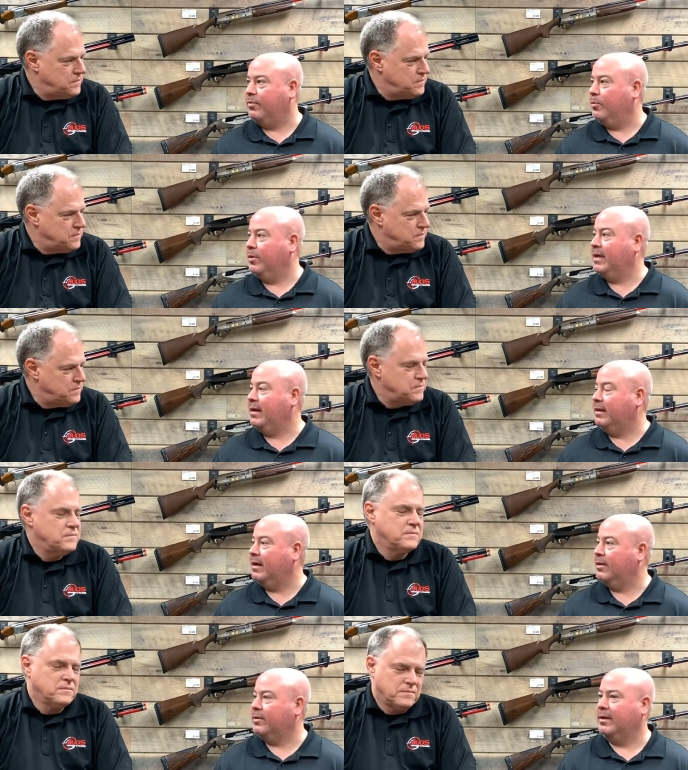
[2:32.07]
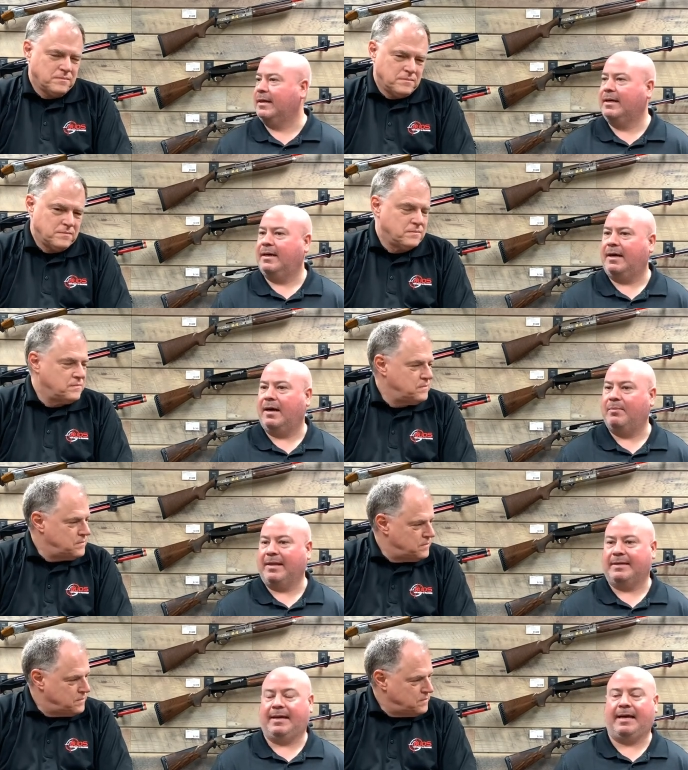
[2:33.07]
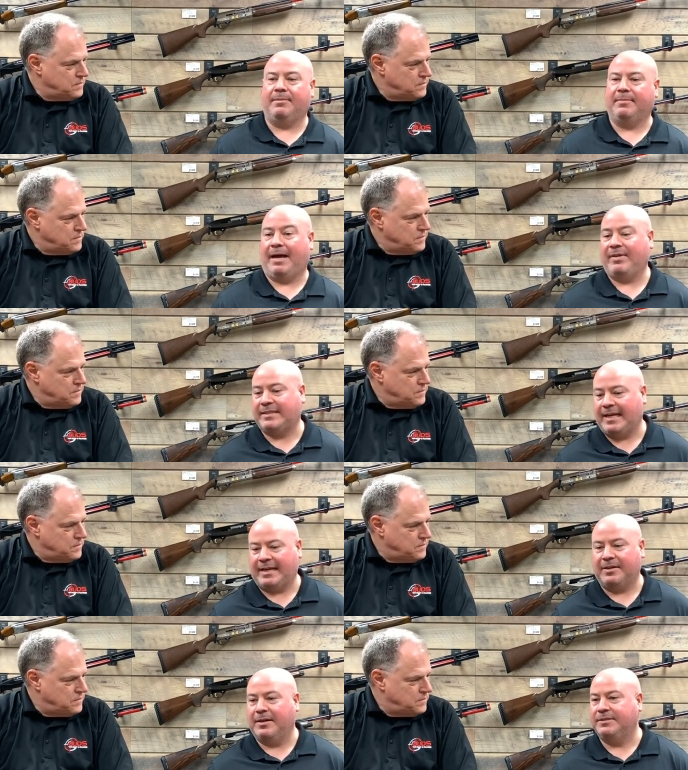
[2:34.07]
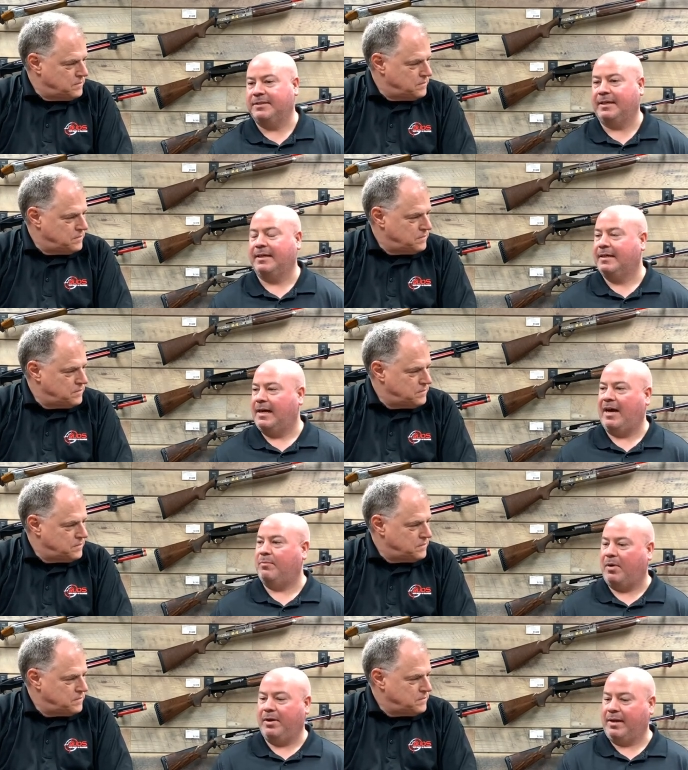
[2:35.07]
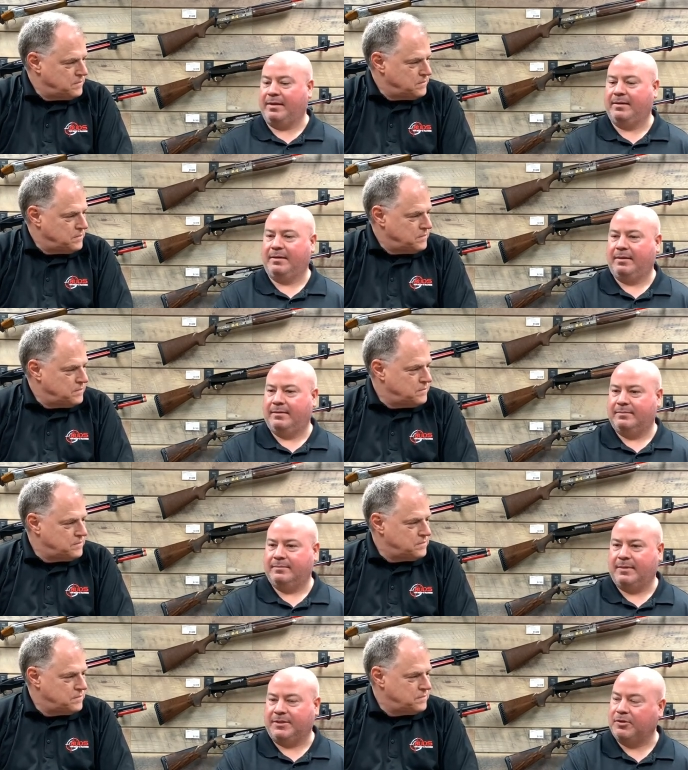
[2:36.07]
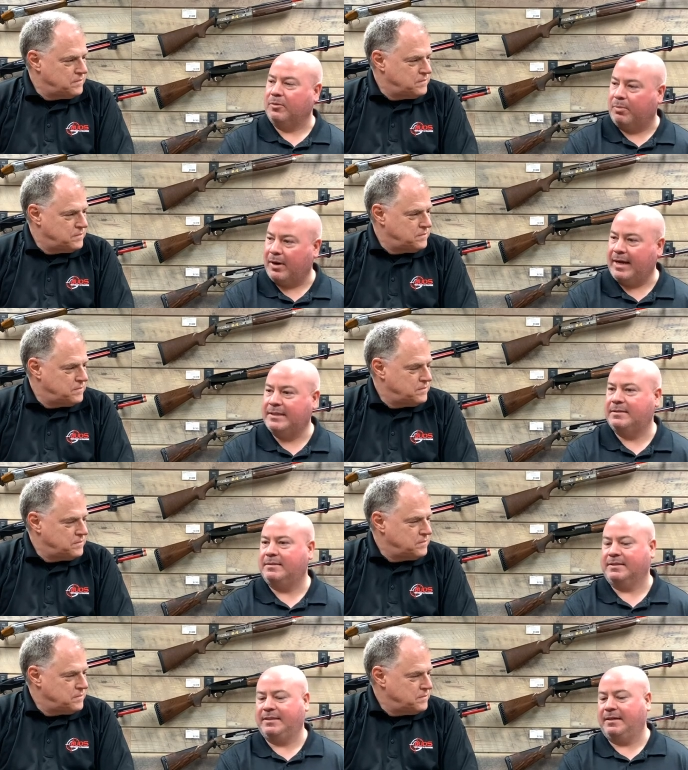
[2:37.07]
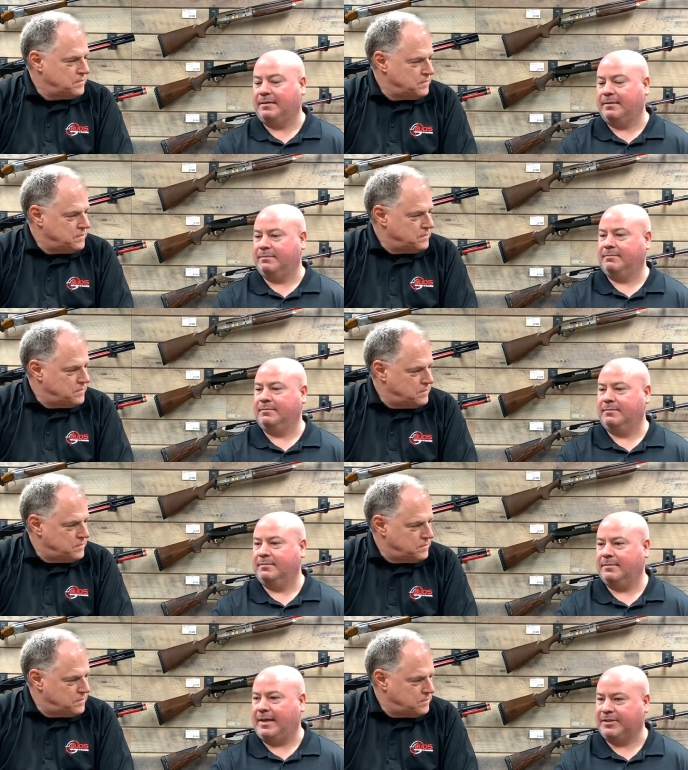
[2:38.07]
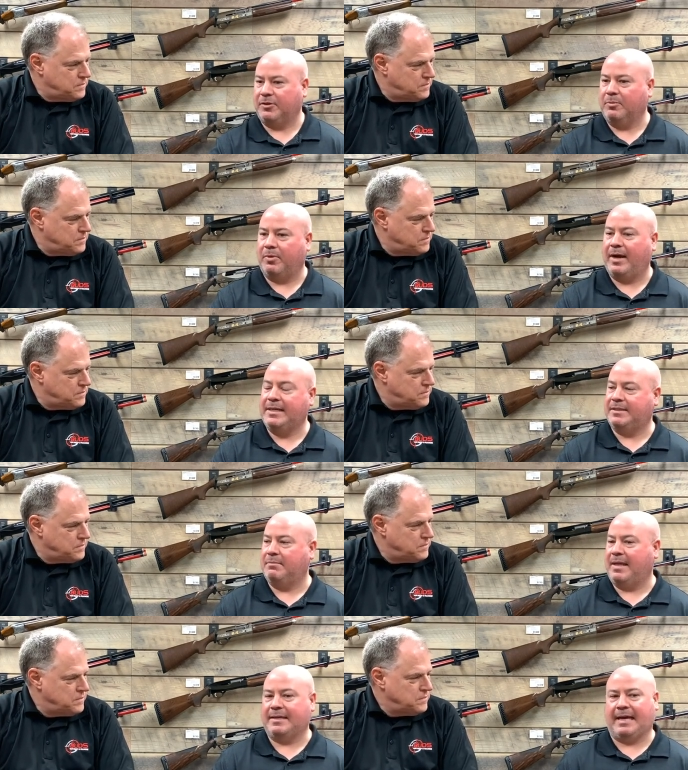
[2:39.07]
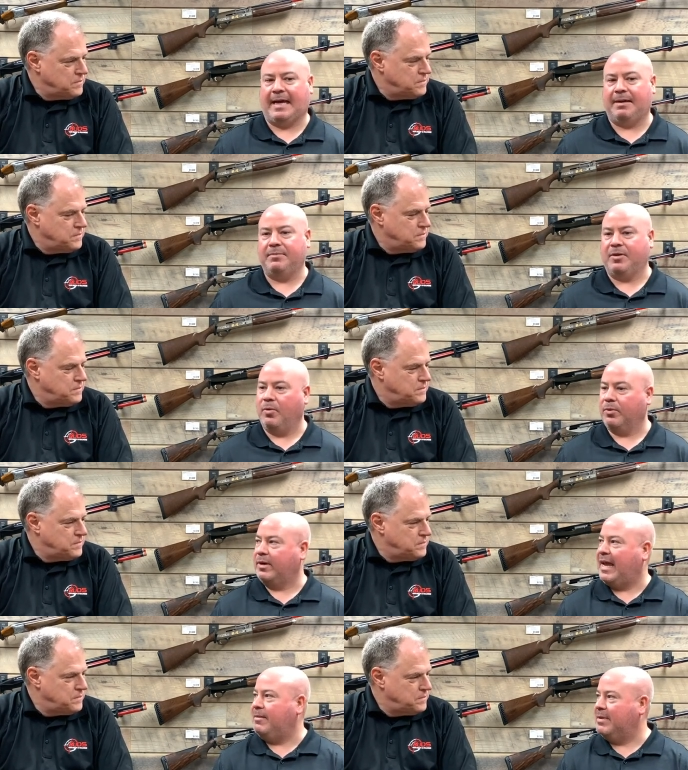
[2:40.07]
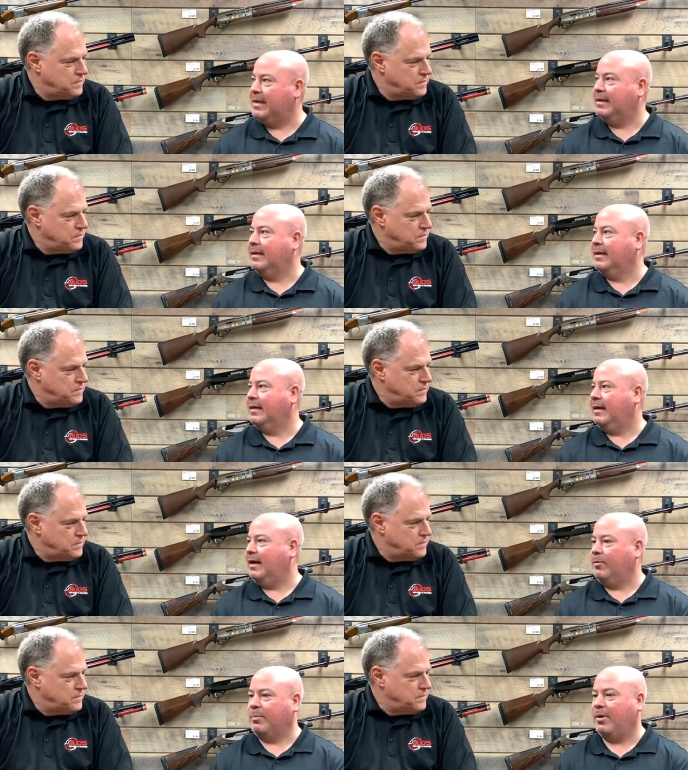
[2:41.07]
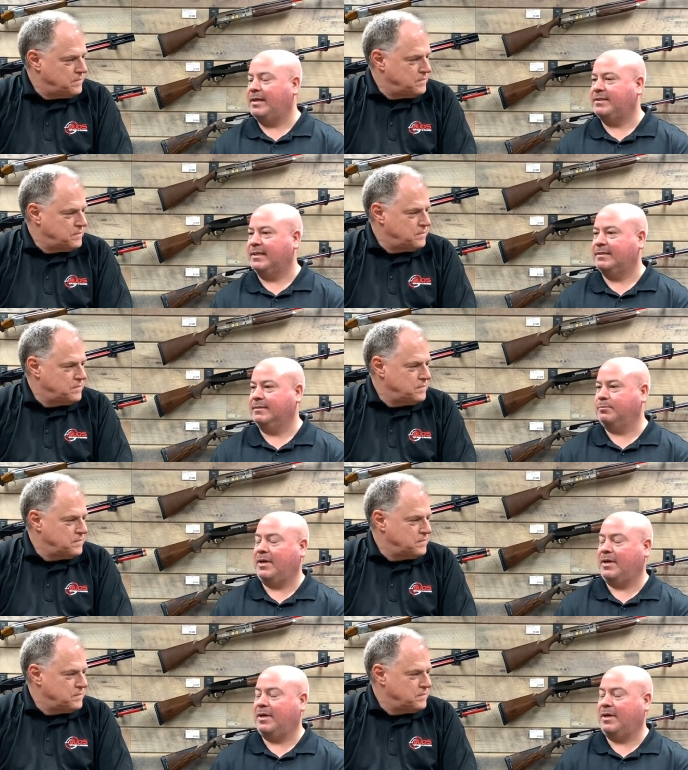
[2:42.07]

Speaker 1: from one day to the other. Uh, by the time I've actually had guns that I've bought at a certain price to sell at a certain price, and by the time the order came in, uh, we processed